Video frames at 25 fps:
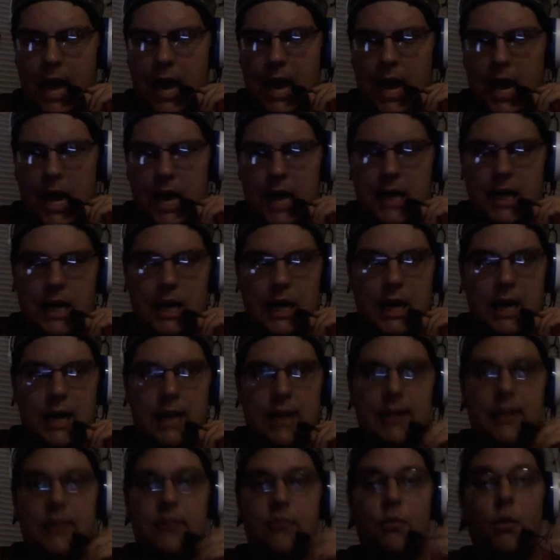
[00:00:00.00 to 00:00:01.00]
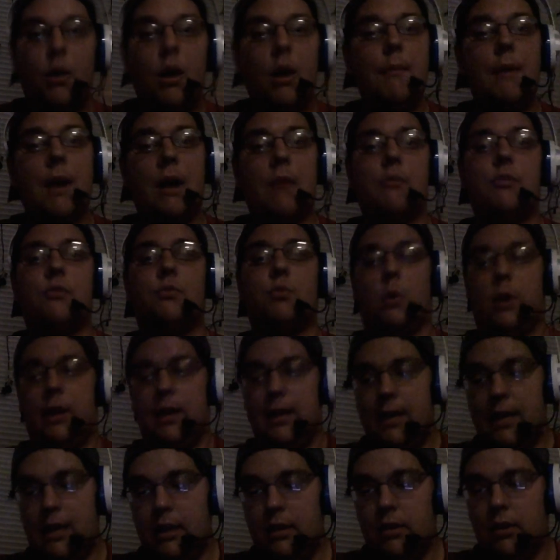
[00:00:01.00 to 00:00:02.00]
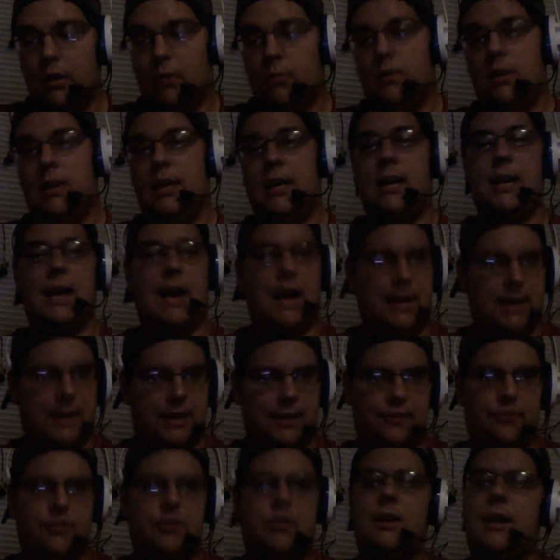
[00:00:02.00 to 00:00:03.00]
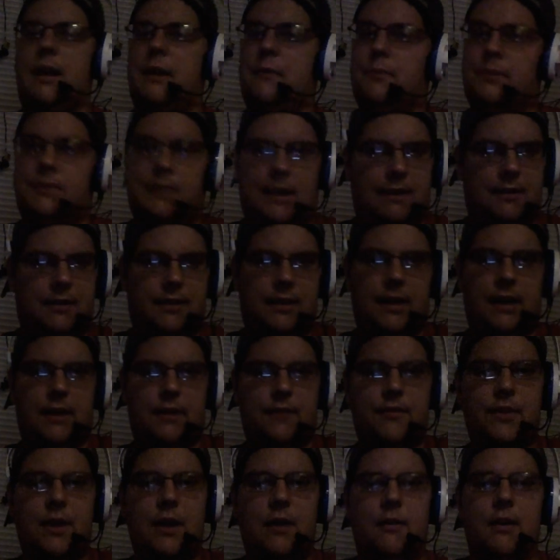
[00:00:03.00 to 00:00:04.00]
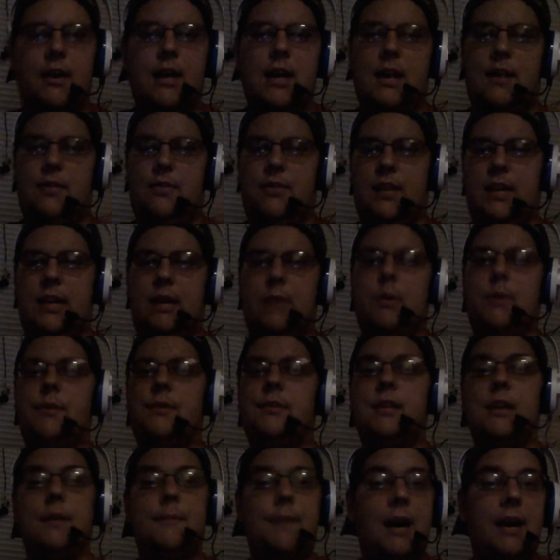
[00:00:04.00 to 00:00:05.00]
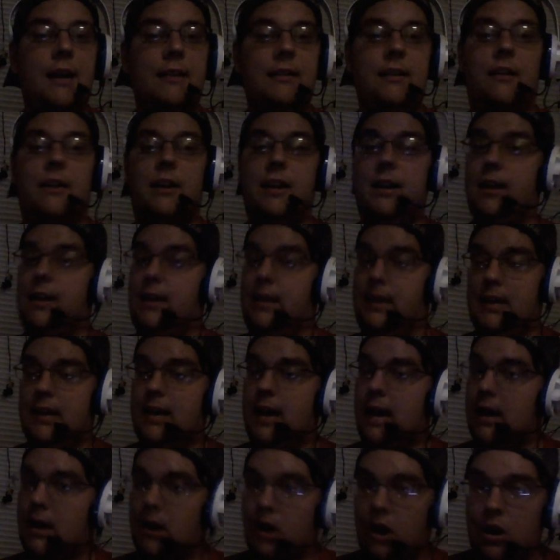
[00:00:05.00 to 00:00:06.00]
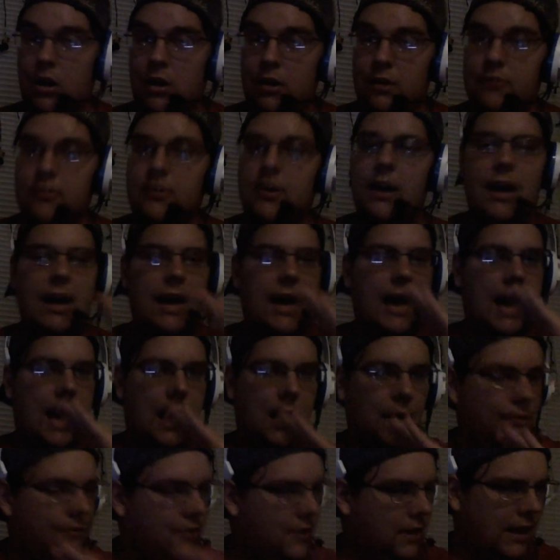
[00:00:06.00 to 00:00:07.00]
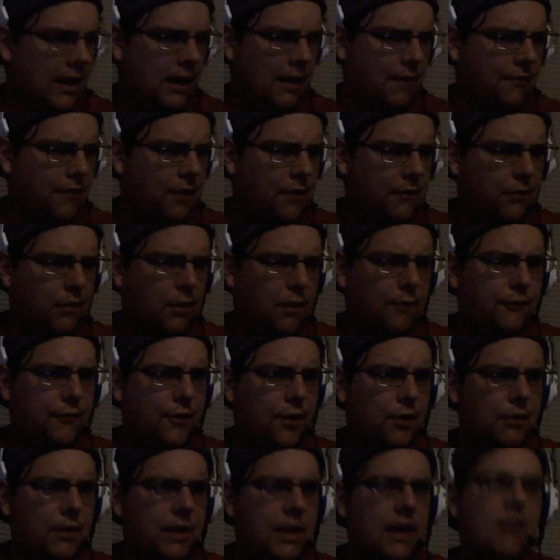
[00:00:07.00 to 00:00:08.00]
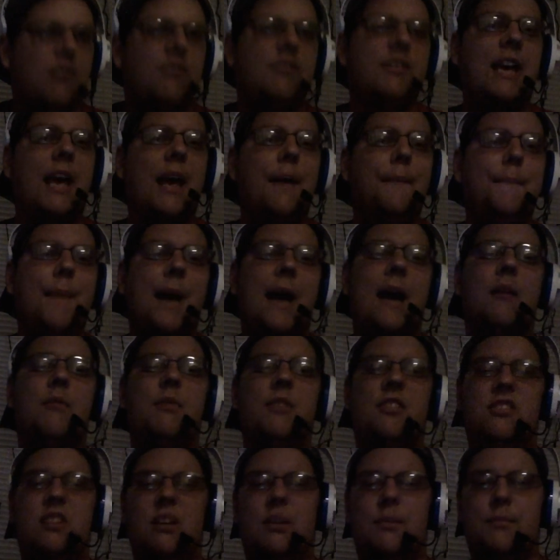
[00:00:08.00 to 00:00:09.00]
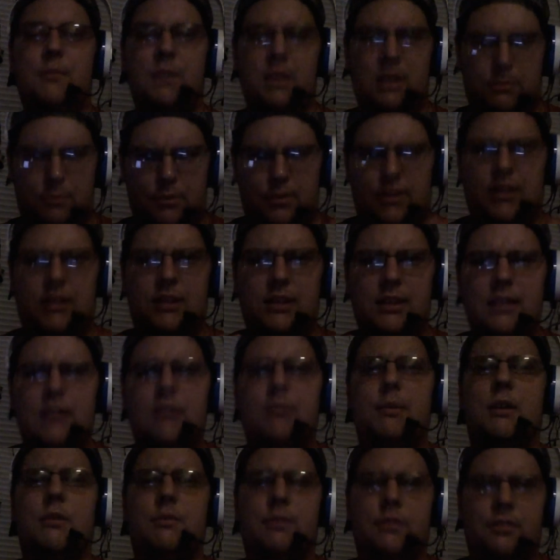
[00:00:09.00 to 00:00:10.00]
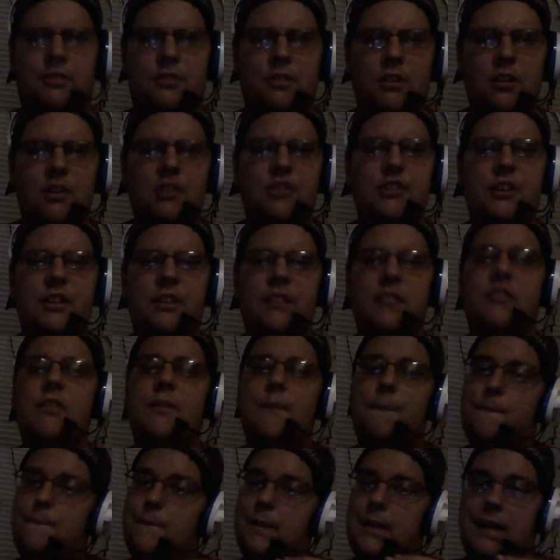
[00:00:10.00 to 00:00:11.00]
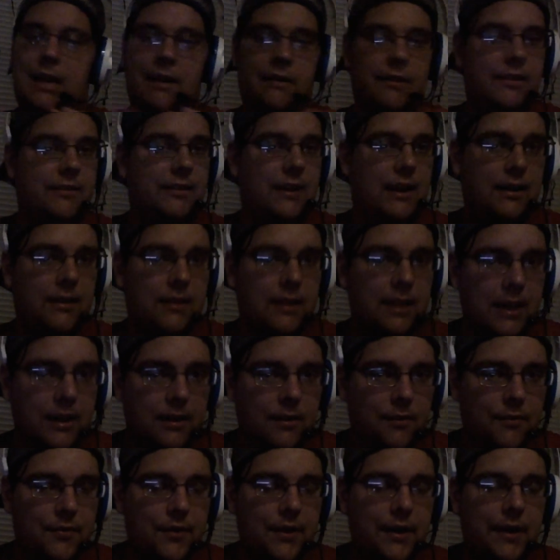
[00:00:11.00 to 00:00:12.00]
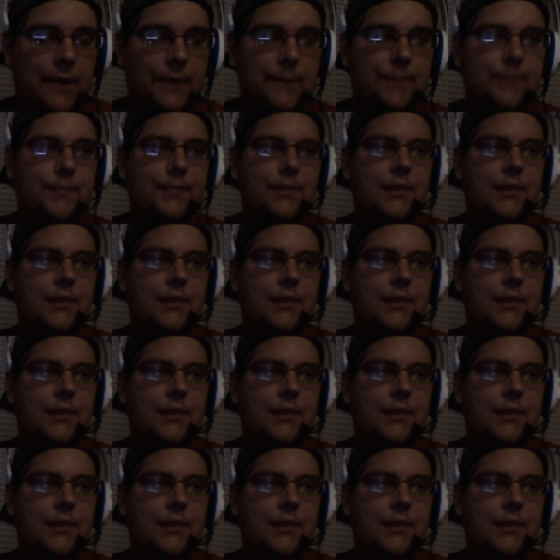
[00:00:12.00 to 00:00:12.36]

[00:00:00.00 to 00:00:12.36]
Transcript: And his running back was Roy Helu. He got injured and was out of the NFL. Then he went with Tim Hightower. He got hurt, out for the NFL for a few years, came back with a little bit of resurgence, but now he's out of the NFL.